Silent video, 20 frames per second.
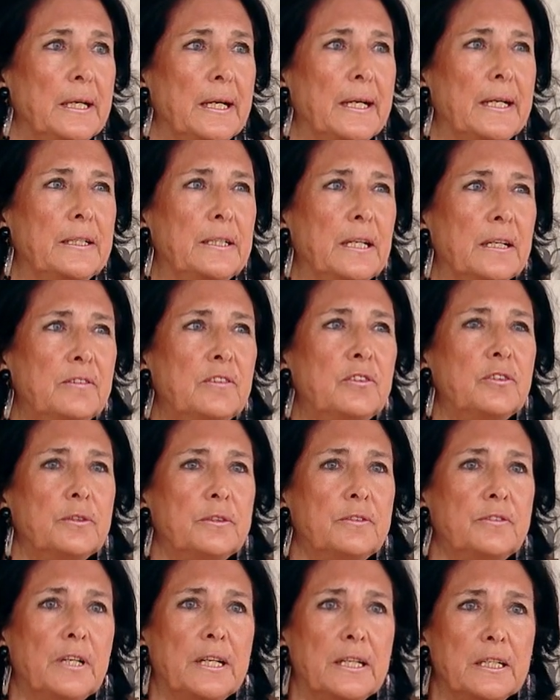and at
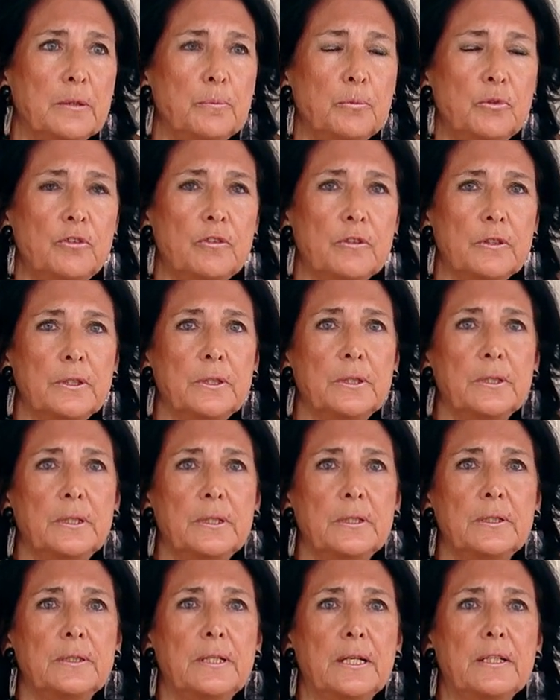times
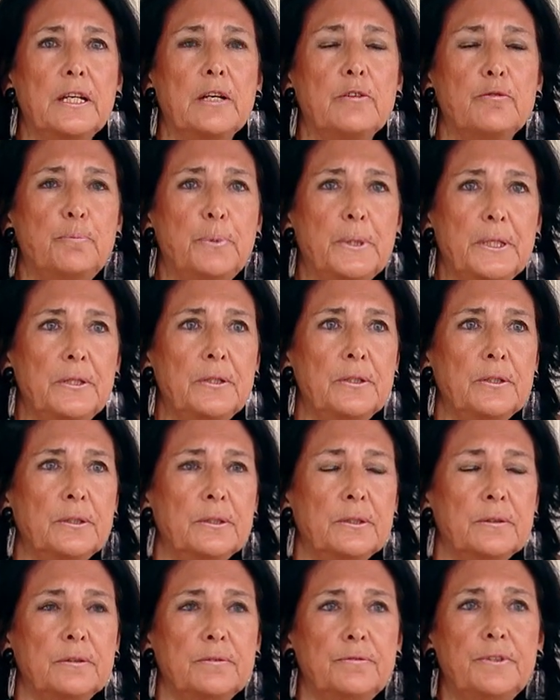that have been
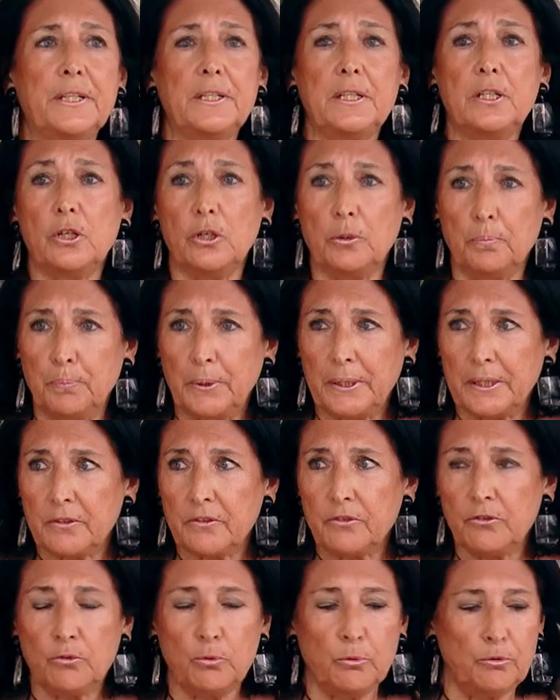very
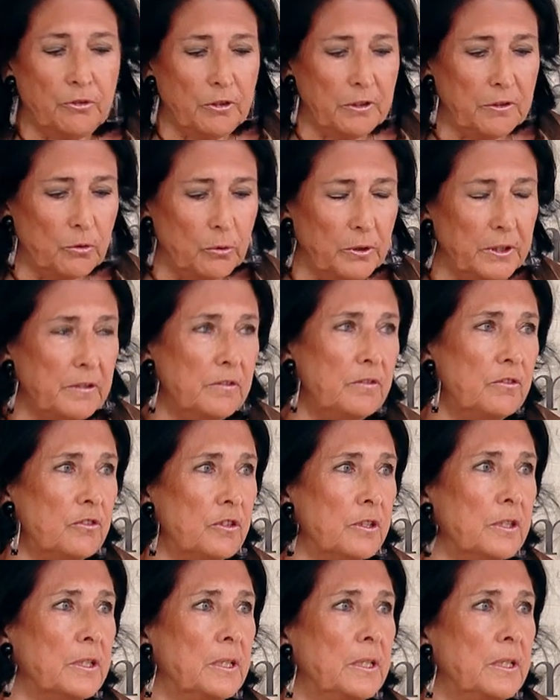complex, to say the least,